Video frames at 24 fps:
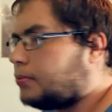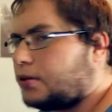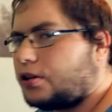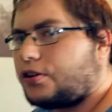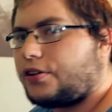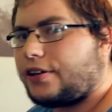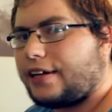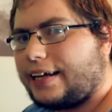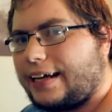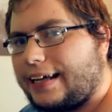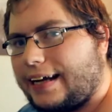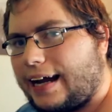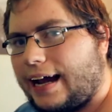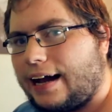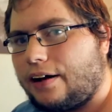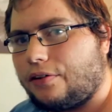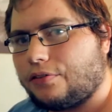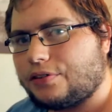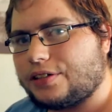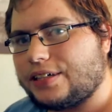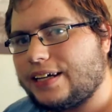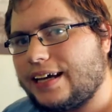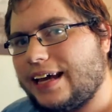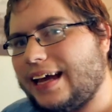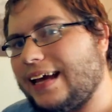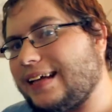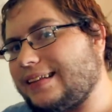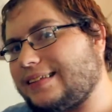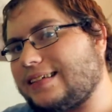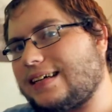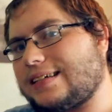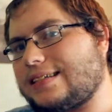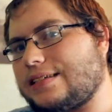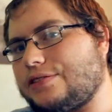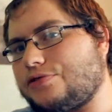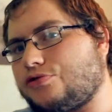blurring it out,
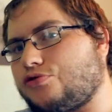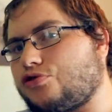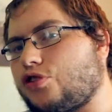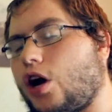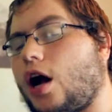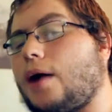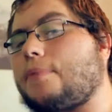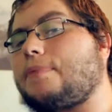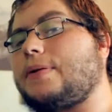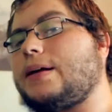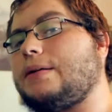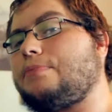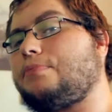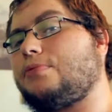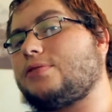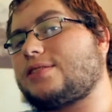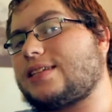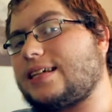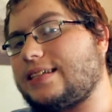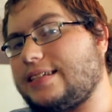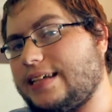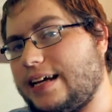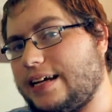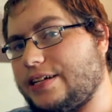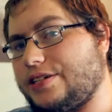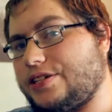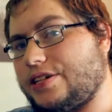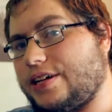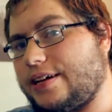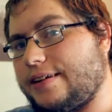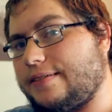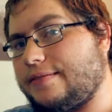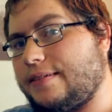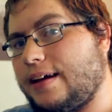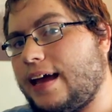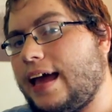it doesn't draw people's
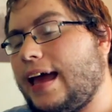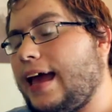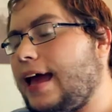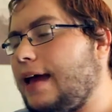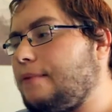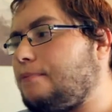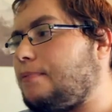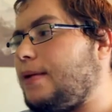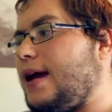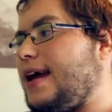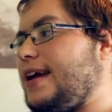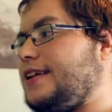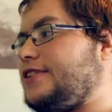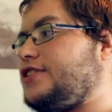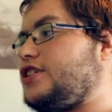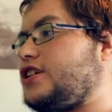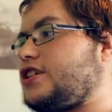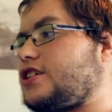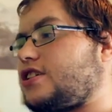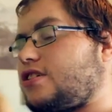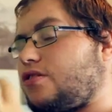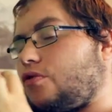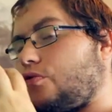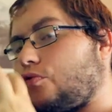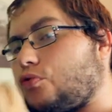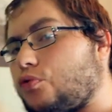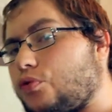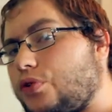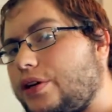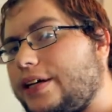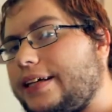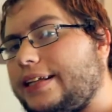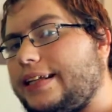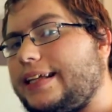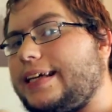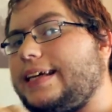attention. It just
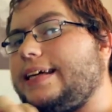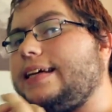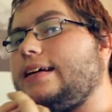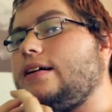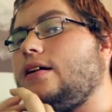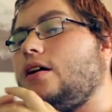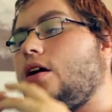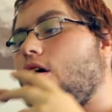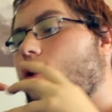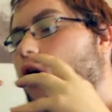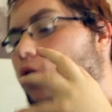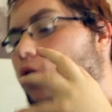really